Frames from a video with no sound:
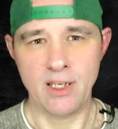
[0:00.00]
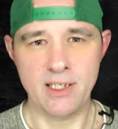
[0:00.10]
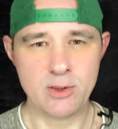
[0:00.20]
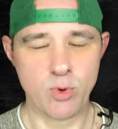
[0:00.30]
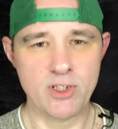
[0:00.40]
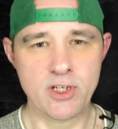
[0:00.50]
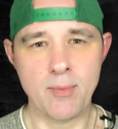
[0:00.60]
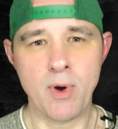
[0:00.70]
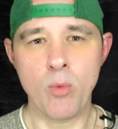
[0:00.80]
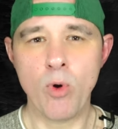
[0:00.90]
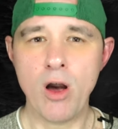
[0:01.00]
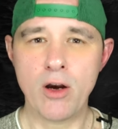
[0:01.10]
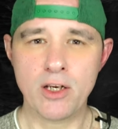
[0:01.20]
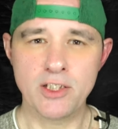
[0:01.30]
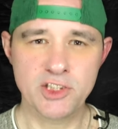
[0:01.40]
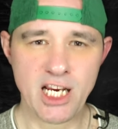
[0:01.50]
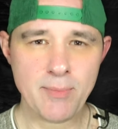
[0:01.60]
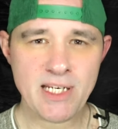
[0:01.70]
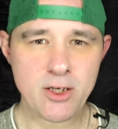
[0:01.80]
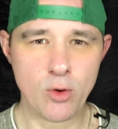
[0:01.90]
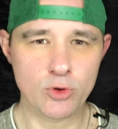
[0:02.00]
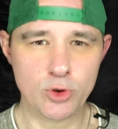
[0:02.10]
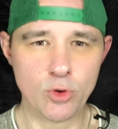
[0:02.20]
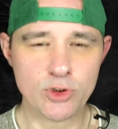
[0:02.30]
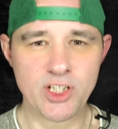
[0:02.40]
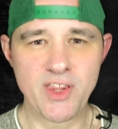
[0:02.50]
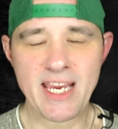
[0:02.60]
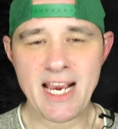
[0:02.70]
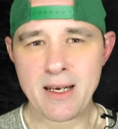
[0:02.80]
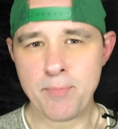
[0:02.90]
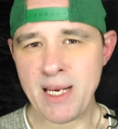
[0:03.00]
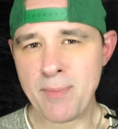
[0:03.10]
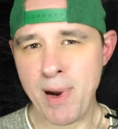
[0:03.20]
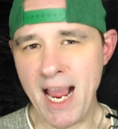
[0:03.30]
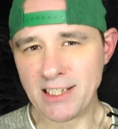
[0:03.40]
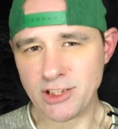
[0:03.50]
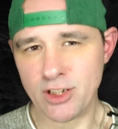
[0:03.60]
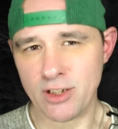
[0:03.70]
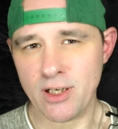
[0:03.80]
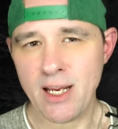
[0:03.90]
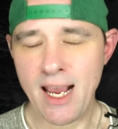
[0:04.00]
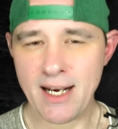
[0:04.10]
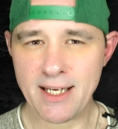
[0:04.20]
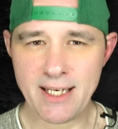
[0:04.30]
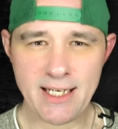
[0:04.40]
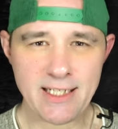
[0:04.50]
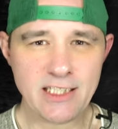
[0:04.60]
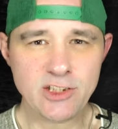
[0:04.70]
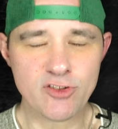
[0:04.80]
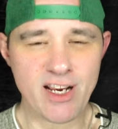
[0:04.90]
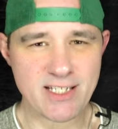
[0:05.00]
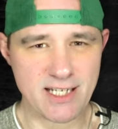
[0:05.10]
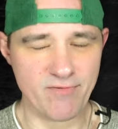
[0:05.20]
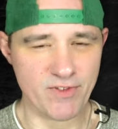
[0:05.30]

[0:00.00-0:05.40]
And this one time at work, Jamie told Georgia that he had a big passion and a keen interest in